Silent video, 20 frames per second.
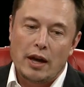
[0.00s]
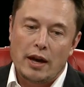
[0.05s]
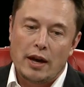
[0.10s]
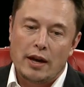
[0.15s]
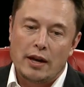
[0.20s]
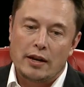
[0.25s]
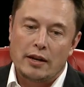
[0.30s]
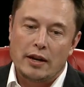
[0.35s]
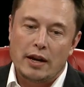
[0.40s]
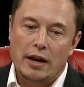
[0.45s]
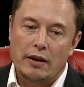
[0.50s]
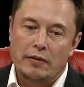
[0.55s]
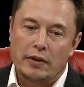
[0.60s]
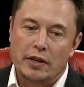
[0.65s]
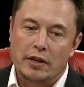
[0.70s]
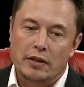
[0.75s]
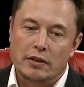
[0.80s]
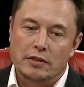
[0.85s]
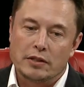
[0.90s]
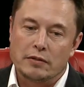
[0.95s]
And
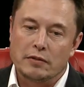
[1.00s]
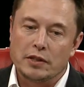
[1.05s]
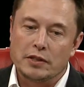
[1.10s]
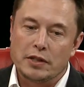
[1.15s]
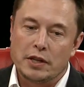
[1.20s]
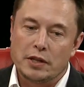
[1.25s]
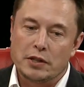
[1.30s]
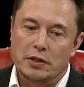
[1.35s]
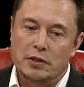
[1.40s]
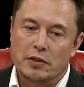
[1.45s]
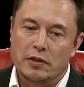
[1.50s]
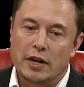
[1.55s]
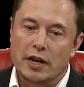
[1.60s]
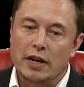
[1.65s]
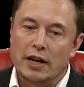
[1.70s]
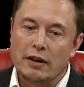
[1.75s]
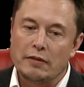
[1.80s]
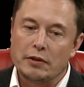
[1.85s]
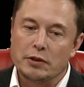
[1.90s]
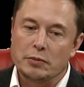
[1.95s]
having civilization
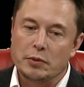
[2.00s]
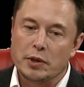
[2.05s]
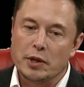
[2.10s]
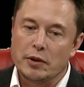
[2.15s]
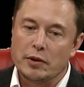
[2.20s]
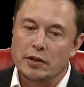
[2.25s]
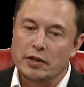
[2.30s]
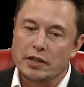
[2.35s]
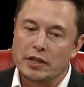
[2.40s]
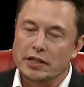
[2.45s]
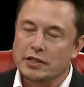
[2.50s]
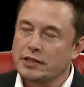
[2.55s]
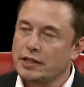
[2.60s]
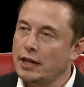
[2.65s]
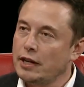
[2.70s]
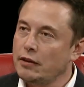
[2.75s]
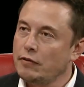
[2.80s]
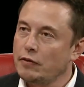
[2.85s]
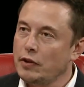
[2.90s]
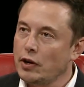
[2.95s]
and life as we know it
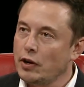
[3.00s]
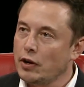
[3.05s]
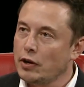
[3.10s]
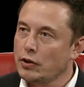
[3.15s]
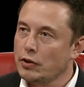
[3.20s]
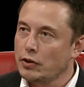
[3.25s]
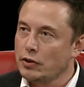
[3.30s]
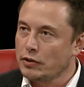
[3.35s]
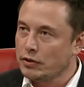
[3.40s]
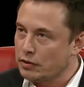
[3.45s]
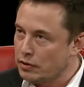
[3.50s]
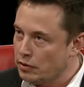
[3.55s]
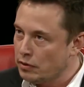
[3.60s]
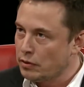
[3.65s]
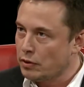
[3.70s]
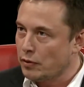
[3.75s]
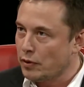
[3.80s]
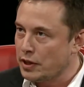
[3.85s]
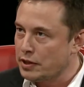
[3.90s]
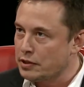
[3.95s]
extend beyond Earth
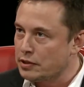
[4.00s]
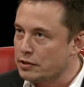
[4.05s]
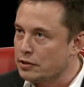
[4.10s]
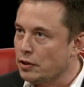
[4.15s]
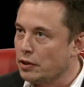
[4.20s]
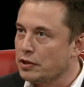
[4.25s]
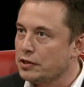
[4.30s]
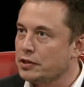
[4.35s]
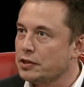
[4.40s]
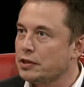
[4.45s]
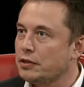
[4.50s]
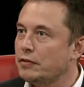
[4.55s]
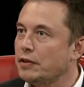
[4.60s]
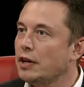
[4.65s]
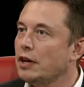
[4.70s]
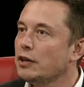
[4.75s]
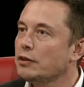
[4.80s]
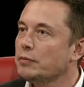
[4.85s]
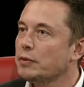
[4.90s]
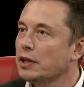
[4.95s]
to the rest of the solar system
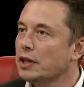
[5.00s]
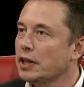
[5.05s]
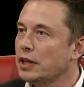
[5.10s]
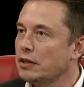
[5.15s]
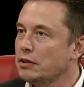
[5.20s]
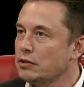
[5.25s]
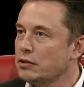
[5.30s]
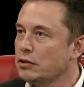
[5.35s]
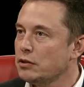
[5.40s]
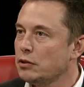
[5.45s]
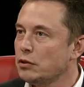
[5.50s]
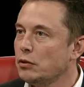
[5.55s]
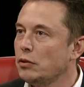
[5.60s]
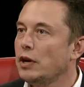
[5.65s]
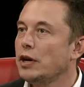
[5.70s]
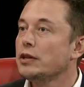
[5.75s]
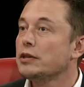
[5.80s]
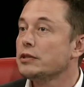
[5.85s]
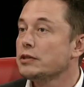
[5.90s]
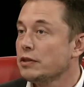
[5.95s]
and ultimately
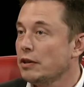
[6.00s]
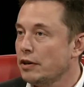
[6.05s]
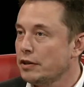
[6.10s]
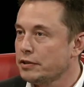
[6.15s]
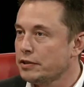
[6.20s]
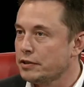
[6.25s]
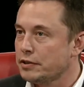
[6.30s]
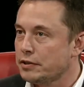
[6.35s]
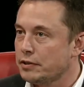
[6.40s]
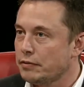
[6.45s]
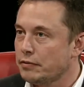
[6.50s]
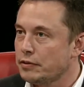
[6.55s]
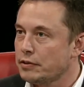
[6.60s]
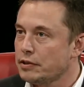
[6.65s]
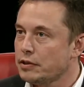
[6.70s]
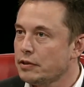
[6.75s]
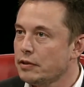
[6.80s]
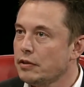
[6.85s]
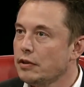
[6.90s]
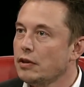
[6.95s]
to other star
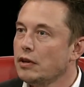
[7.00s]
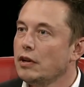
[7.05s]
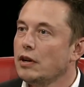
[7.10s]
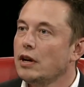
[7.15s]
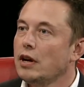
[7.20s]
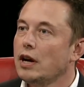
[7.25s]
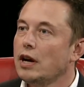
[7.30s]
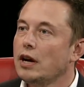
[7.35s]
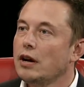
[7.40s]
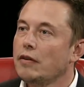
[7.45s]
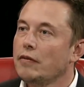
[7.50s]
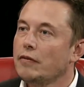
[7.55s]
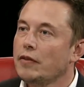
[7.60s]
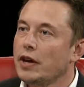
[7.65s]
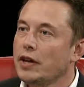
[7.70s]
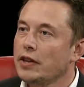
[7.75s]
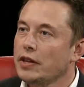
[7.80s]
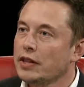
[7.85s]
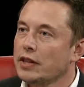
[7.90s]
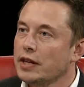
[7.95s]
systems.
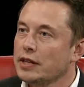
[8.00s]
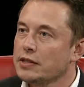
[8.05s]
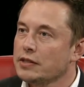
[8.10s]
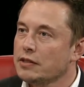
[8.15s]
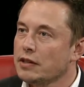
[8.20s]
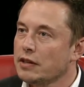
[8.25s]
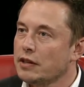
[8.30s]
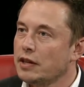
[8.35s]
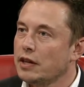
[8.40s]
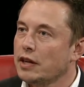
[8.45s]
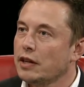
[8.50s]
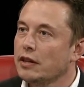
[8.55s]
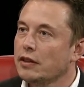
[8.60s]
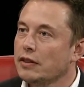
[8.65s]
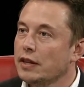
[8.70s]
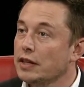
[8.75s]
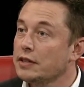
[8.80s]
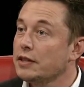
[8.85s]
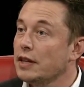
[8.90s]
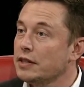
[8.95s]
I think that's the
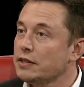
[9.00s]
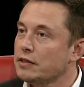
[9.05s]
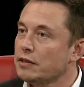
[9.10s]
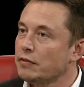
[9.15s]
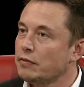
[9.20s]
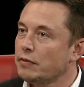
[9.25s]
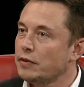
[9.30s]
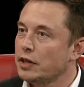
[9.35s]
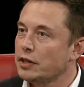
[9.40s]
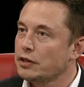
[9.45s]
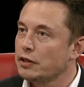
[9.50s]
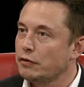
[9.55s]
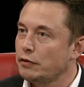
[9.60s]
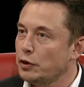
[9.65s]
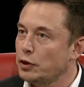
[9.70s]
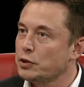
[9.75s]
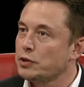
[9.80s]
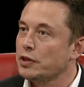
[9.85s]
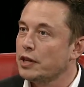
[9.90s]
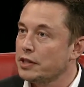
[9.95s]
thing, that's the
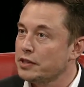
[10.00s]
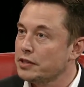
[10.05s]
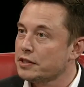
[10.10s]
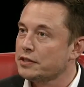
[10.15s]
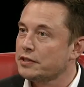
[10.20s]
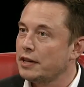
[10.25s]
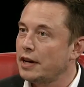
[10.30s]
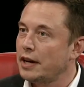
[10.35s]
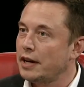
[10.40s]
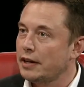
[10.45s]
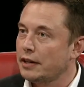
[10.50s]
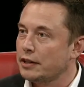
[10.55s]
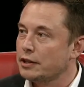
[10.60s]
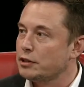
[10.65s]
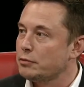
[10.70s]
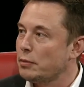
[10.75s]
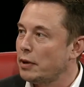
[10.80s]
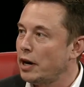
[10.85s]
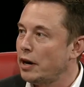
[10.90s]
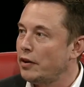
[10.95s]
future that's exciting and
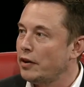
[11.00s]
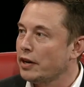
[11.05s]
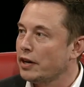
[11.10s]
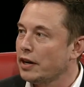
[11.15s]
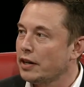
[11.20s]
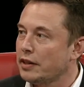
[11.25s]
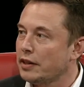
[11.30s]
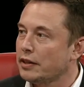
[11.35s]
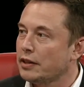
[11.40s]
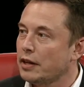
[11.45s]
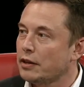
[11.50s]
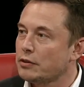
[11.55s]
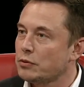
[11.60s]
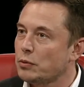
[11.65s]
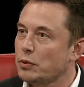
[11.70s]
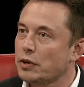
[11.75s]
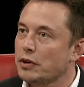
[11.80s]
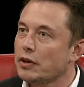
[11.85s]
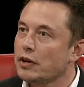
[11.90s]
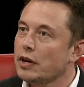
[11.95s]
inspiring, and I think
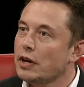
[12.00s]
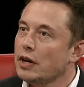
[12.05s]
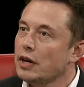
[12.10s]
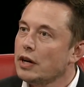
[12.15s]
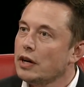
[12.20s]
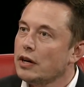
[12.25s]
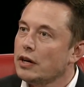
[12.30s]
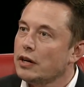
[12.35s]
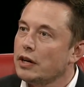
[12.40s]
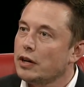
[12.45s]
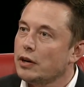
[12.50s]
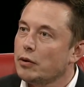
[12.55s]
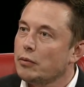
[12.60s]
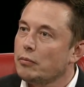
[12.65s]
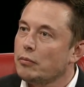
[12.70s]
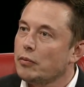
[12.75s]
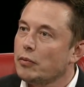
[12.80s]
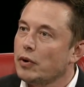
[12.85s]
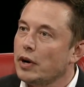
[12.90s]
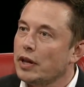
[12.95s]
that's what,
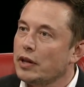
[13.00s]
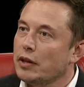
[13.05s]
you